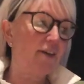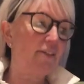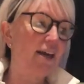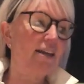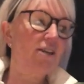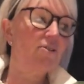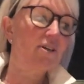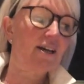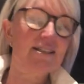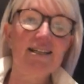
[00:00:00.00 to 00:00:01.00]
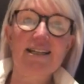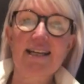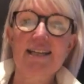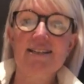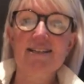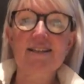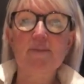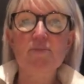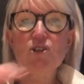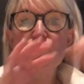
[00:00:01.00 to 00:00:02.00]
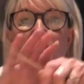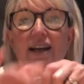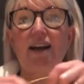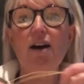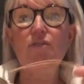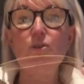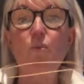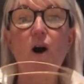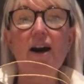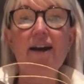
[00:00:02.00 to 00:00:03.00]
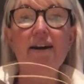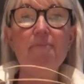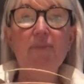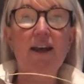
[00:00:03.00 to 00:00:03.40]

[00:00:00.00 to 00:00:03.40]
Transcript: then you're going to need some string-covered wire,